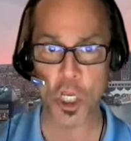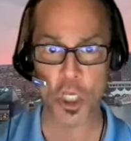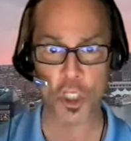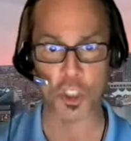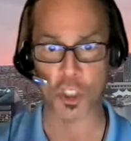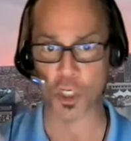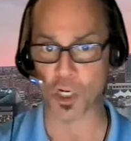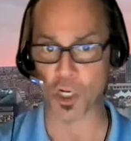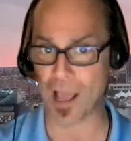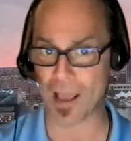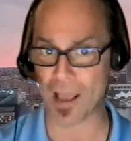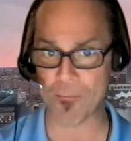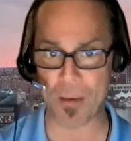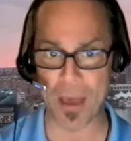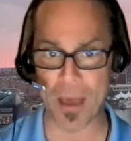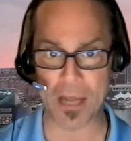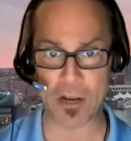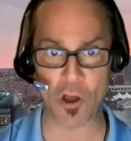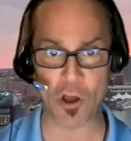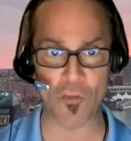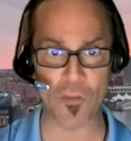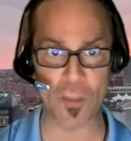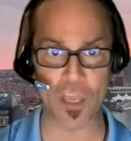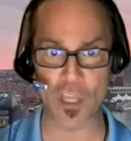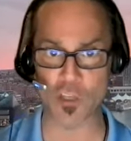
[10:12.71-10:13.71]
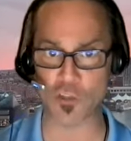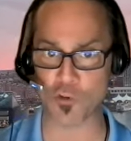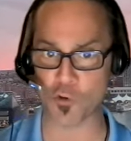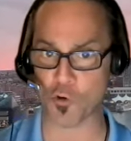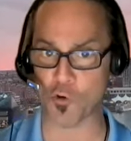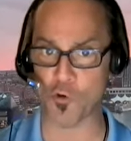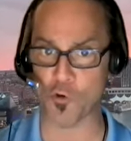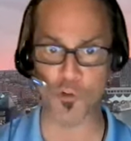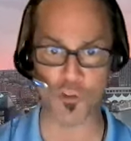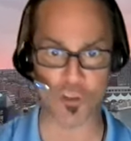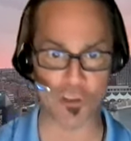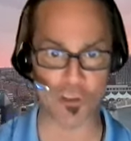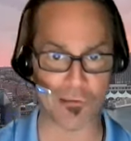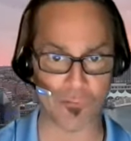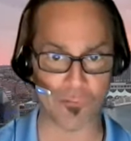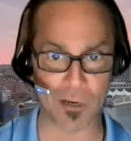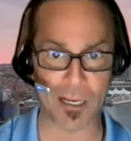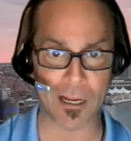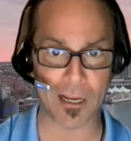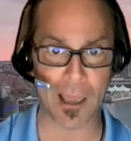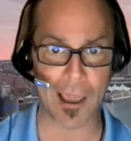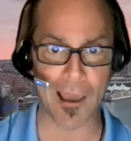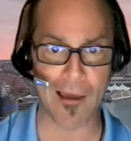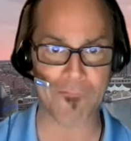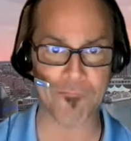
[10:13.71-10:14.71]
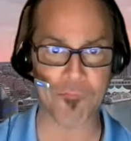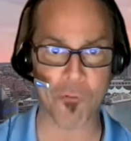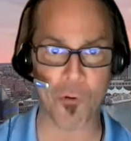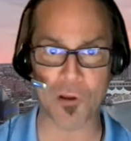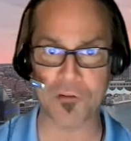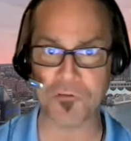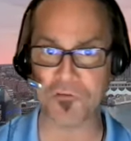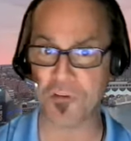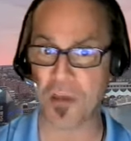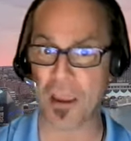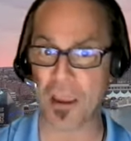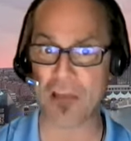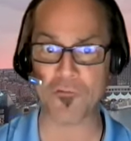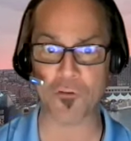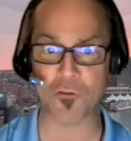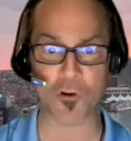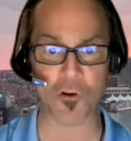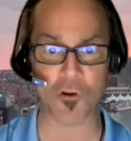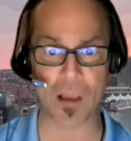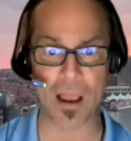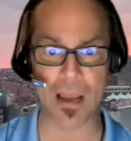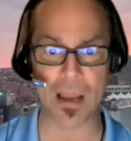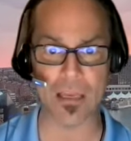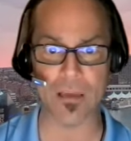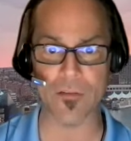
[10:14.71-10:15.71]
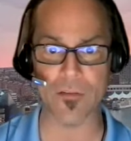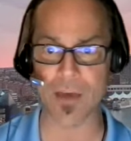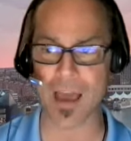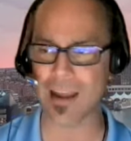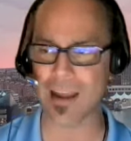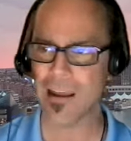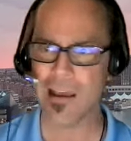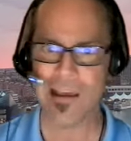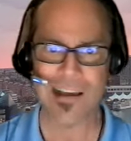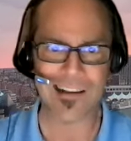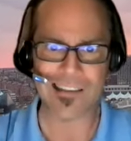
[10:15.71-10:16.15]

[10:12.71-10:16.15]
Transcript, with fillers: should I bet on this or who's the three and a half point favorite or any of that.